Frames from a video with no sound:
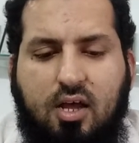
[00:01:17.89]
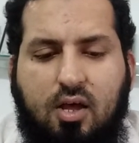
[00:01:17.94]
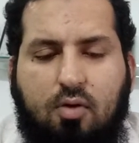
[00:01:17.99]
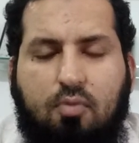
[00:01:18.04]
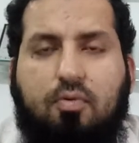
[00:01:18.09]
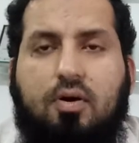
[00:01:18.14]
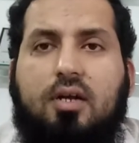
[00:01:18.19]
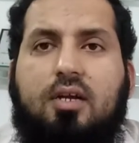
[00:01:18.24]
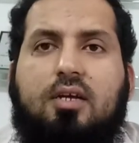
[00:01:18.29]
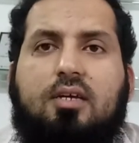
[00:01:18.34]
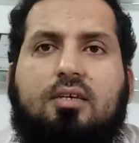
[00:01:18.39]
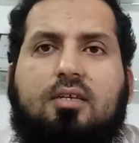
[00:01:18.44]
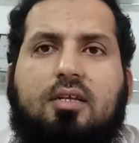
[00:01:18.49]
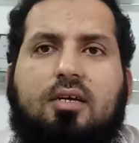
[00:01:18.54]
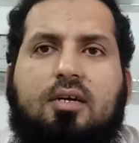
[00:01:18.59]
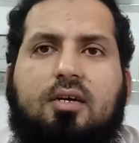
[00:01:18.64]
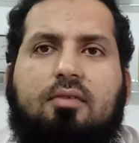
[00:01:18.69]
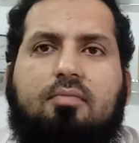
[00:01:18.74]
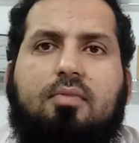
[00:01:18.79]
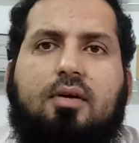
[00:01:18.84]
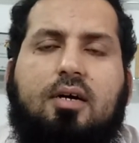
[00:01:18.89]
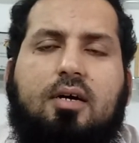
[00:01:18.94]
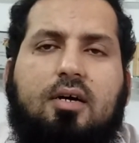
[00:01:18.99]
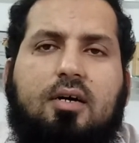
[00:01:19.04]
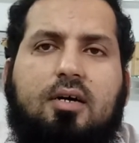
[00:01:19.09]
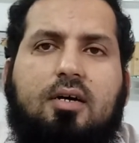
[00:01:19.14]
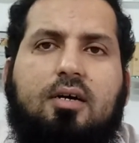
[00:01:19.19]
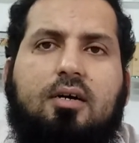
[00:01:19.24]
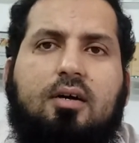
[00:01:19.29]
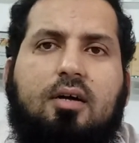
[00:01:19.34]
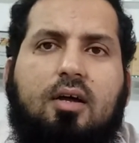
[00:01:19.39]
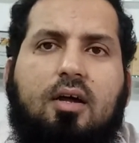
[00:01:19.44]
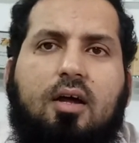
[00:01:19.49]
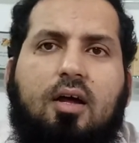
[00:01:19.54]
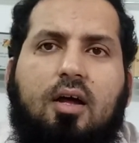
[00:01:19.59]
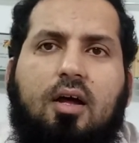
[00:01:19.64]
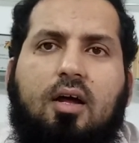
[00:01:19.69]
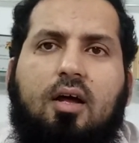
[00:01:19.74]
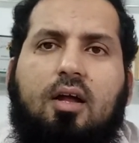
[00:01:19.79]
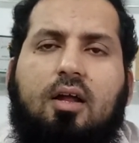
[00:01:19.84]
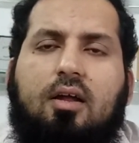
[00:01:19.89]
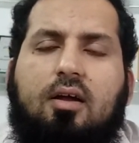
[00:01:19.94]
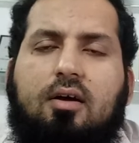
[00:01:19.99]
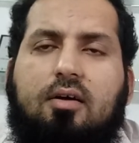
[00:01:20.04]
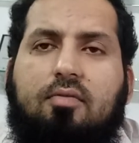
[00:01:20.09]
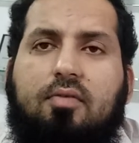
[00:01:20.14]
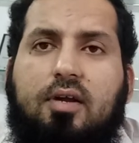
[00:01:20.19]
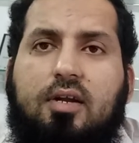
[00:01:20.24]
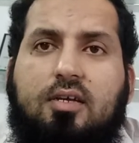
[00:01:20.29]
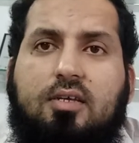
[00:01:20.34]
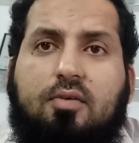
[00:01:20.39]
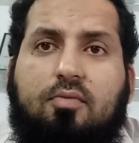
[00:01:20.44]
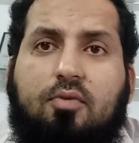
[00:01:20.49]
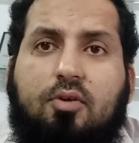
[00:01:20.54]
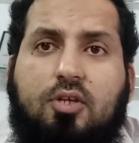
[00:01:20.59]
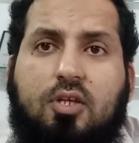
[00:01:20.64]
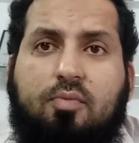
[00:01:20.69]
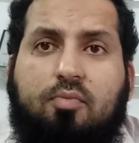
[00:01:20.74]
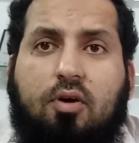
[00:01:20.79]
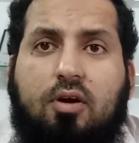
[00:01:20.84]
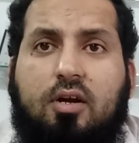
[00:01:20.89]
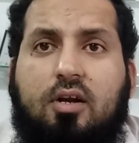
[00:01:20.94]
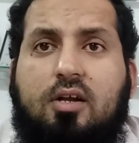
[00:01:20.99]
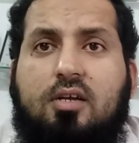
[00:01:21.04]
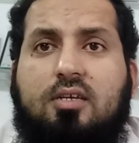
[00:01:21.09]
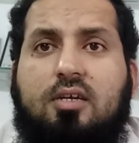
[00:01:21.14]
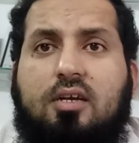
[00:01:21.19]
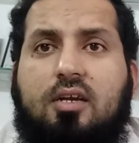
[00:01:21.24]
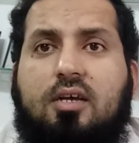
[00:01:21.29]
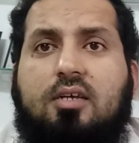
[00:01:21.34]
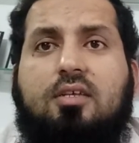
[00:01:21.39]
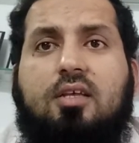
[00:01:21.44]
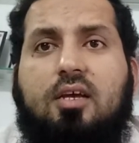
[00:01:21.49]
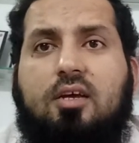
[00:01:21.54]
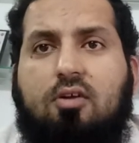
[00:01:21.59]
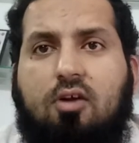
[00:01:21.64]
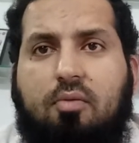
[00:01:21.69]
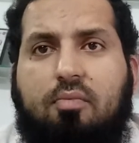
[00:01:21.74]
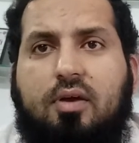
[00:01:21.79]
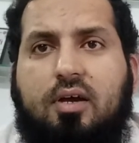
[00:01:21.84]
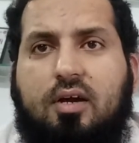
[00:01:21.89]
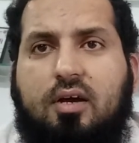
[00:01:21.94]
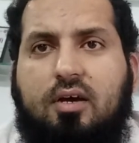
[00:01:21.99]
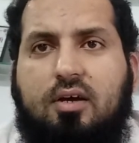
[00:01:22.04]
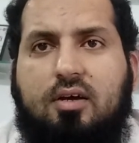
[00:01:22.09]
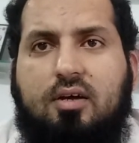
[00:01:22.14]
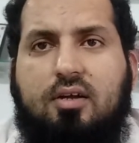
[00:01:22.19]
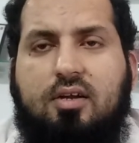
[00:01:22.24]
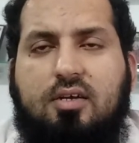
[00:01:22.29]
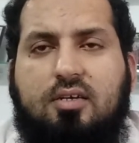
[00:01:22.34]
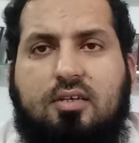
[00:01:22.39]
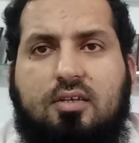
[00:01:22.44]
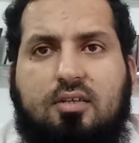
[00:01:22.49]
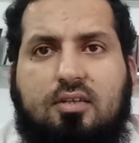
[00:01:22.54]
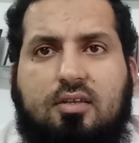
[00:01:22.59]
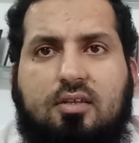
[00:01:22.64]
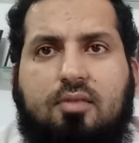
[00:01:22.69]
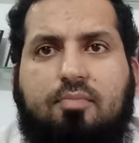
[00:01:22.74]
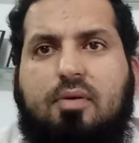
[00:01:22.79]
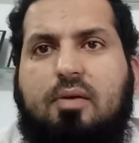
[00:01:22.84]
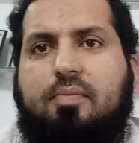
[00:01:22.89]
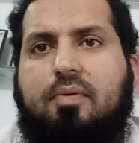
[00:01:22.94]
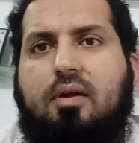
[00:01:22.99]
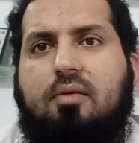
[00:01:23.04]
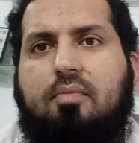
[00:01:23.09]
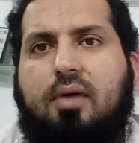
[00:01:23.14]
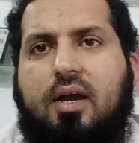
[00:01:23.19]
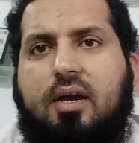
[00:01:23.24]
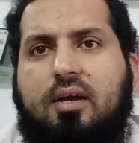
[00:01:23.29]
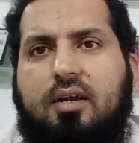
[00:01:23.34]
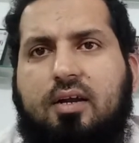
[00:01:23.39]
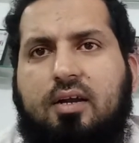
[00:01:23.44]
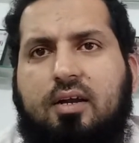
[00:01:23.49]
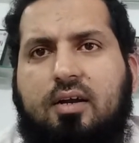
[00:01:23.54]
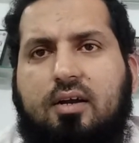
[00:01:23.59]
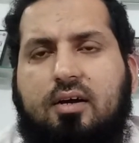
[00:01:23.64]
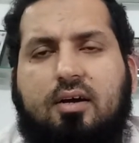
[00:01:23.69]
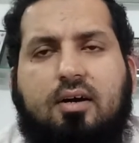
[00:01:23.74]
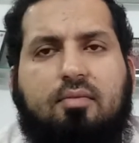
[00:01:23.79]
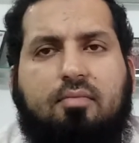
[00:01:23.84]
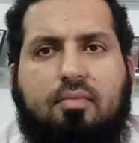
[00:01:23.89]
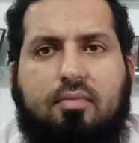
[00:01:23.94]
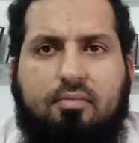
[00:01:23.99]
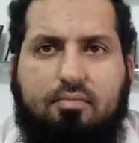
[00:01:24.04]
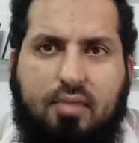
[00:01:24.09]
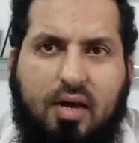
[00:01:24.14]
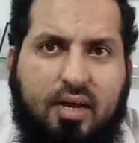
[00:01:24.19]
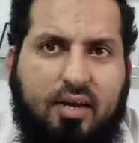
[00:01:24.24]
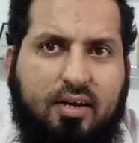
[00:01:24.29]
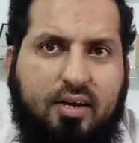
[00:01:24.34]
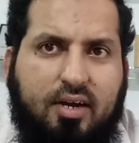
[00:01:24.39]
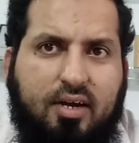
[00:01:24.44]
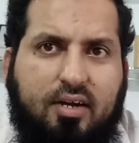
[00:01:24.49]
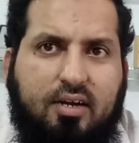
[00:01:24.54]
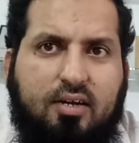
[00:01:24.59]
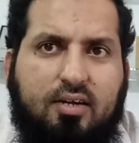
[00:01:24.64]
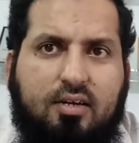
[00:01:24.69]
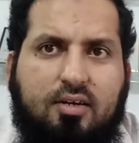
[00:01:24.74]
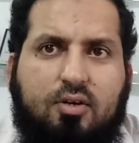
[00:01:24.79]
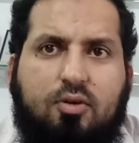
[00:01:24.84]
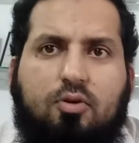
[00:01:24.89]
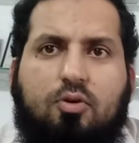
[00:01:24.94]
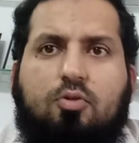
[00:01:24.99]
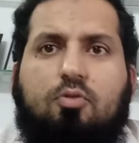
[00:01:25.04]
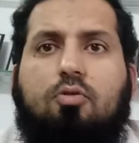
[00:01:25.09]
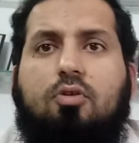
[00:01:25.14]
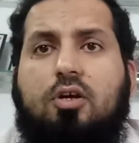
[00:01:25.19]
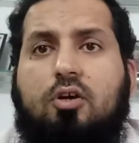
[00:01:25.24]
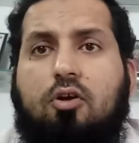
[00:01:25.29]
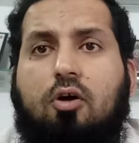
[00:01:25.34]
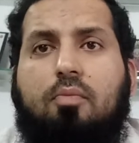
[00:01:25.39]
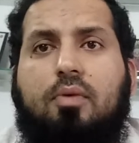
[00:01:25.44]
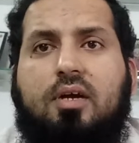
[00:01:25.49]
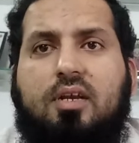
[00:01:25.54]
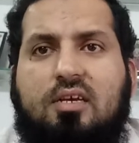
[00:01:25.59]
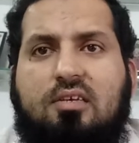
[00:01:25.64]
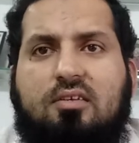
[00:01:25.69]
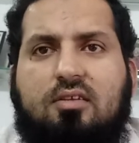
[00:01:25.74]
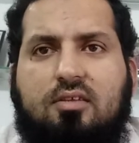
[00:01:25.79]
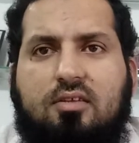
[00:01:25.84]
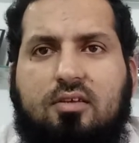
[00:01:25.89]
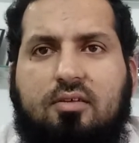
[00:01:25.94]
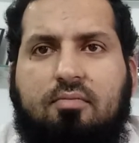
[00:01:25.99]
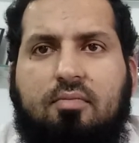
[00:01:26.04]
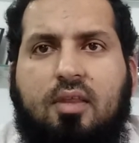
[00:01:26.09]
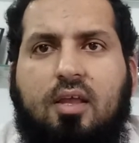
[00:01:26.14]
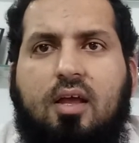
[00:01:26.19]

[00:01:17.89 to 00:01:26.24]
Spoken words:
One is the most important reason is economic reasons. The people migrate due to economic reasons.